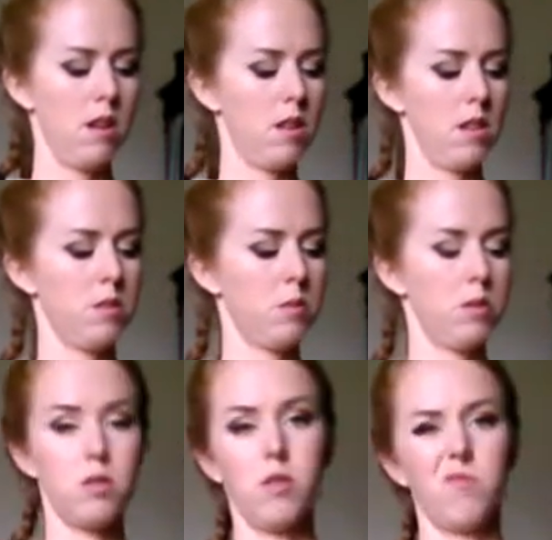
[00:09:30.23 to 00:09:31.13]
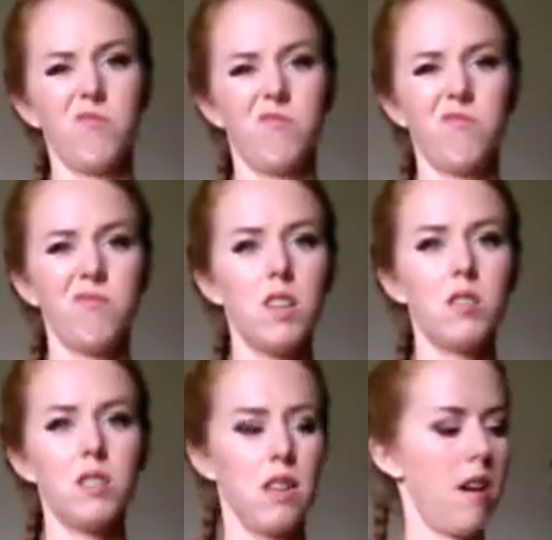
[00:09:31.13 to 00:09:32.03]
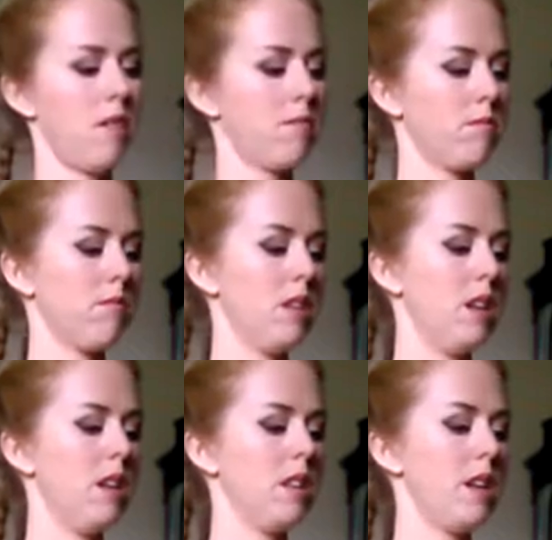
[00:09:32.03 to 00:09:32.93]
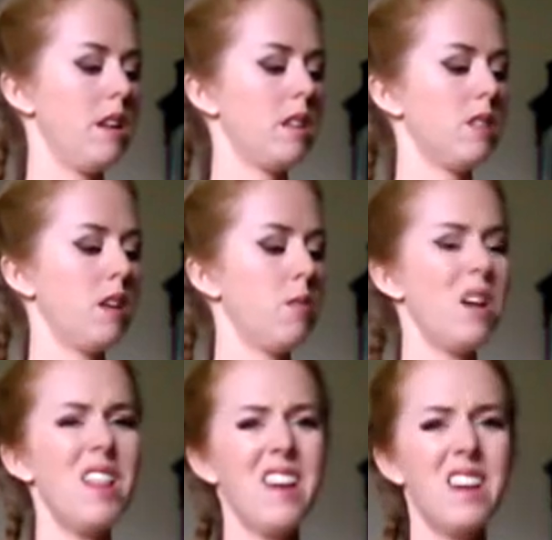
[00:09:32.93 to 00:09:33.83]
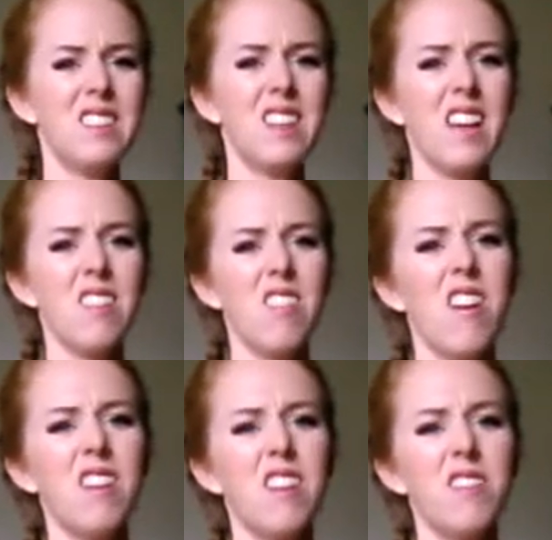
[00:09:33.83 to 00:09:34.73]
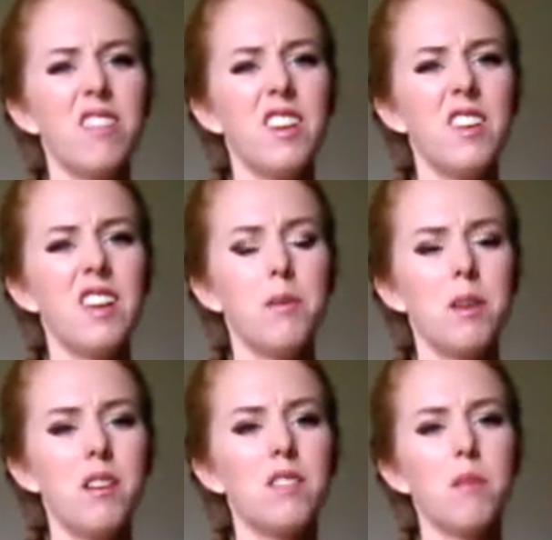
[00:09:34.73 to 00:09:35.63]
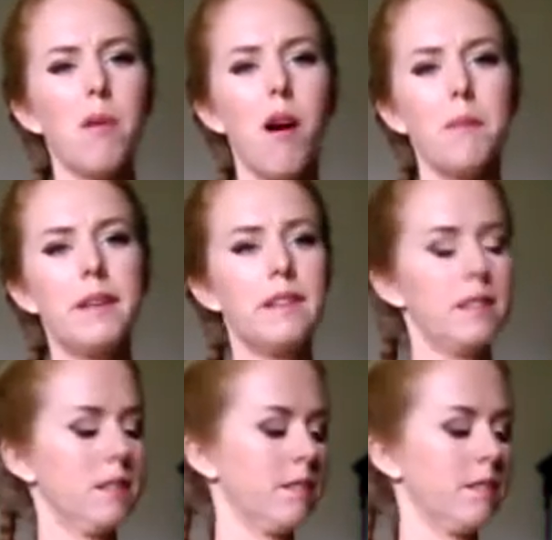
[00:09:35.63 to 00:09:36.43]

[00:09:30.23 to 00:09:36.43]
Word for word: And these ones don't. They don't say that. They just say, well, I held together long enough for you to get me onto the bobbin.